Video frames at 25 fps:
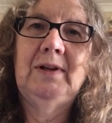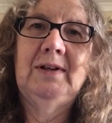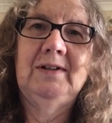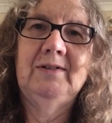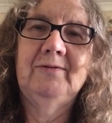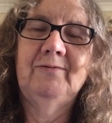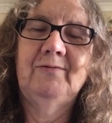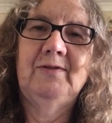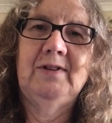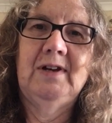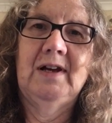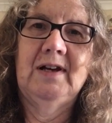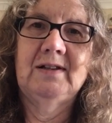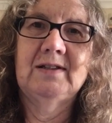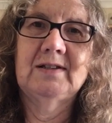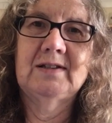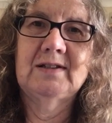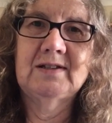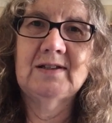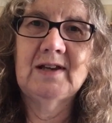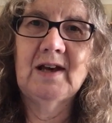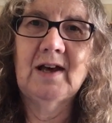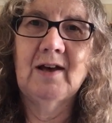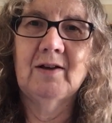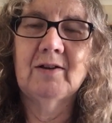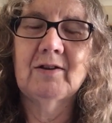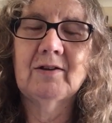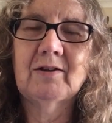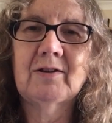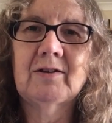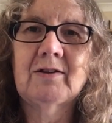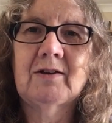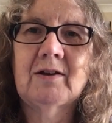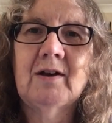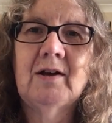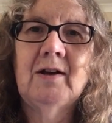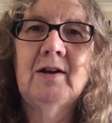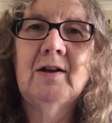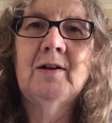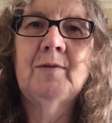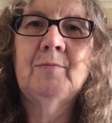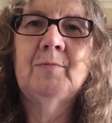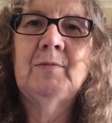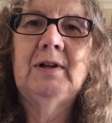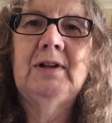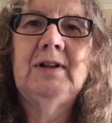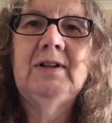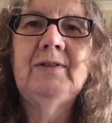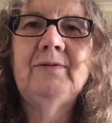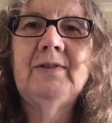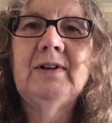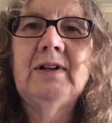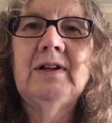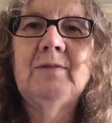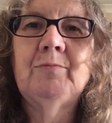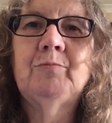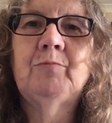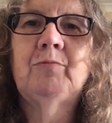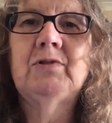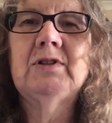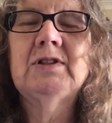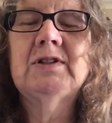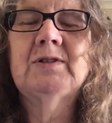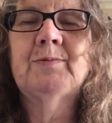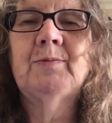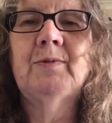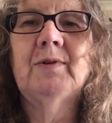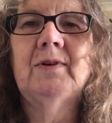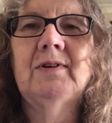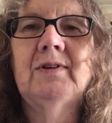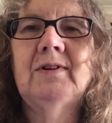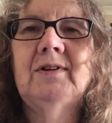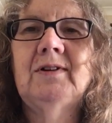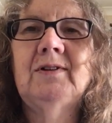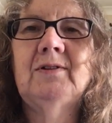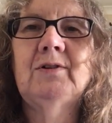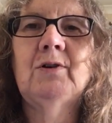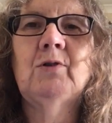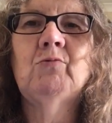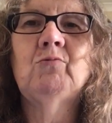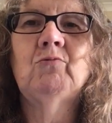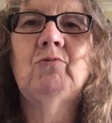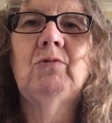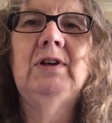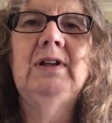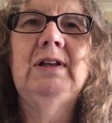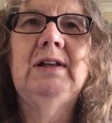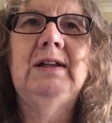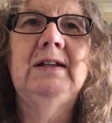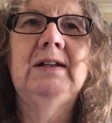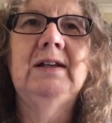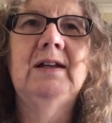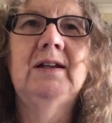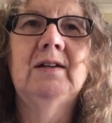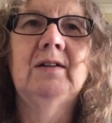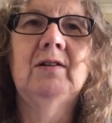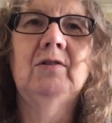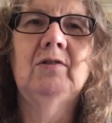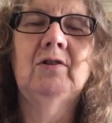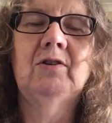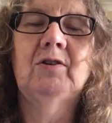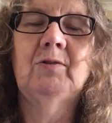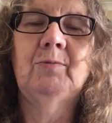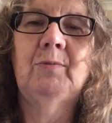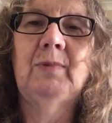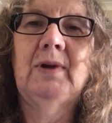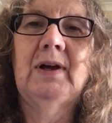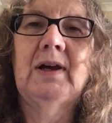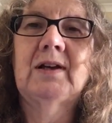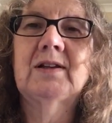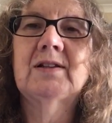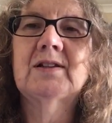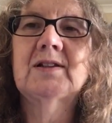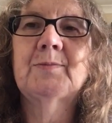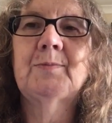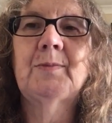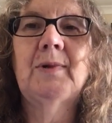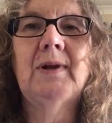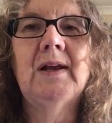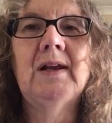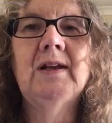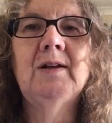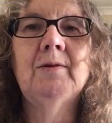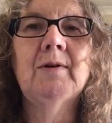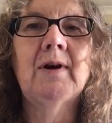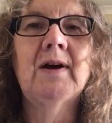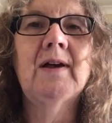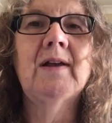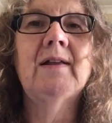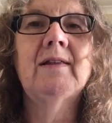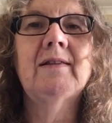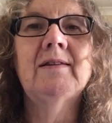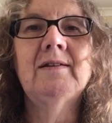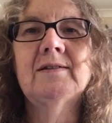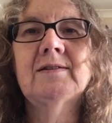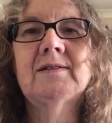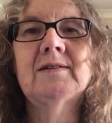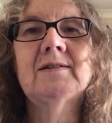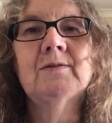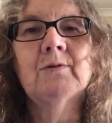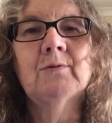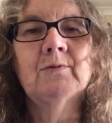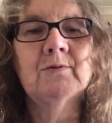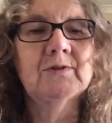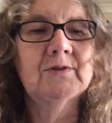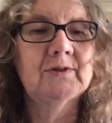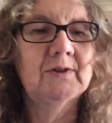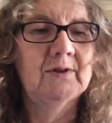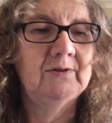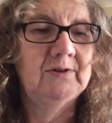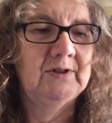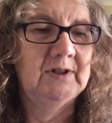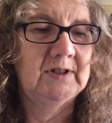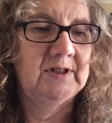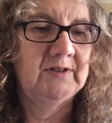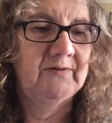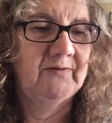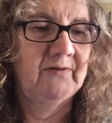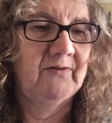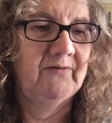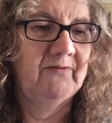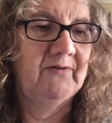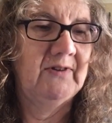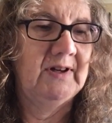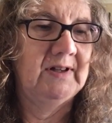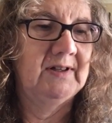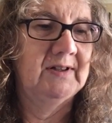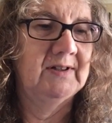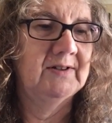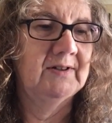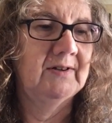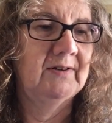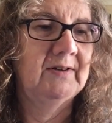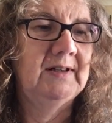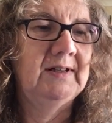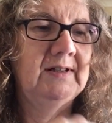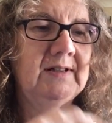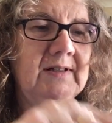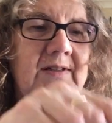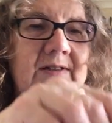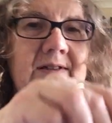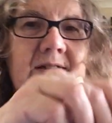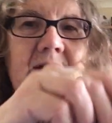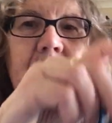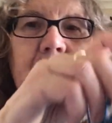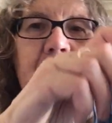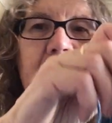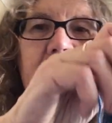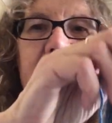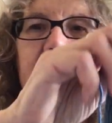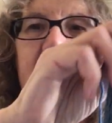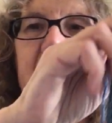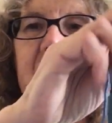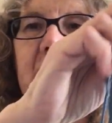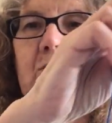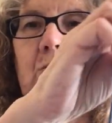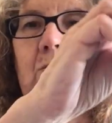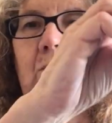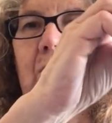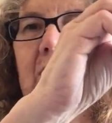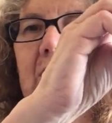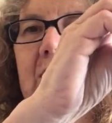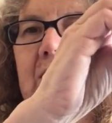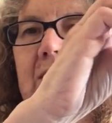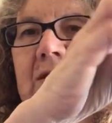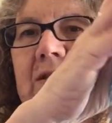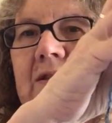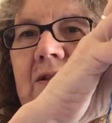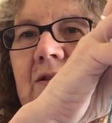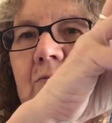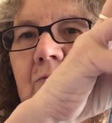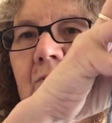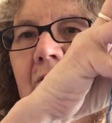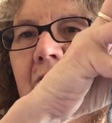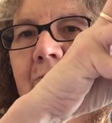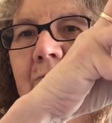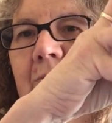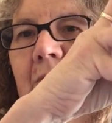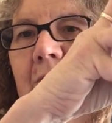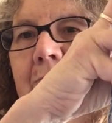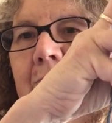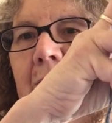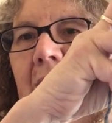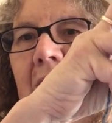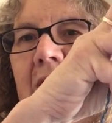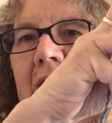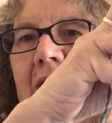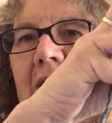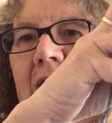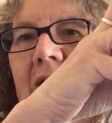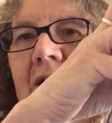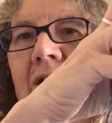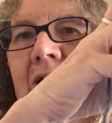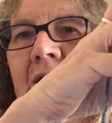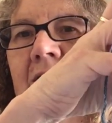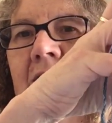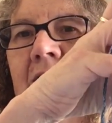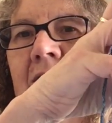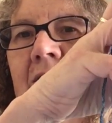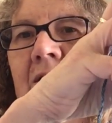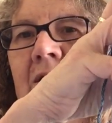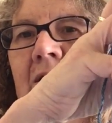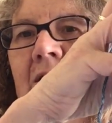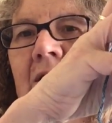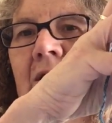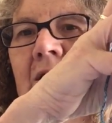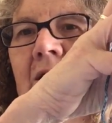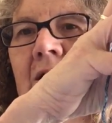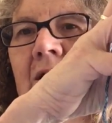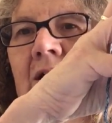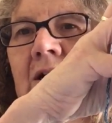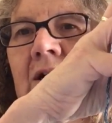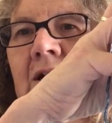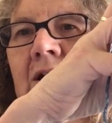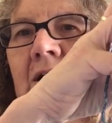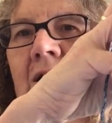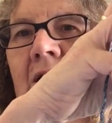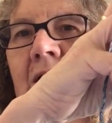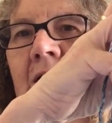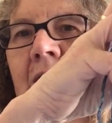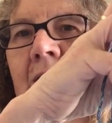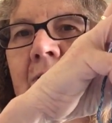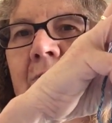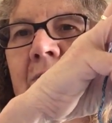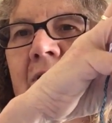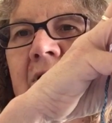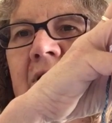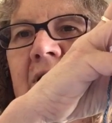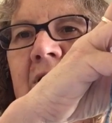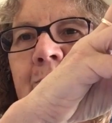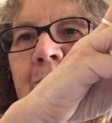lived down south, but living in Brisbane, you don't really need a lot of blankets. But anyway, this is also just for fun. So here's some of the squares that we've been making. And this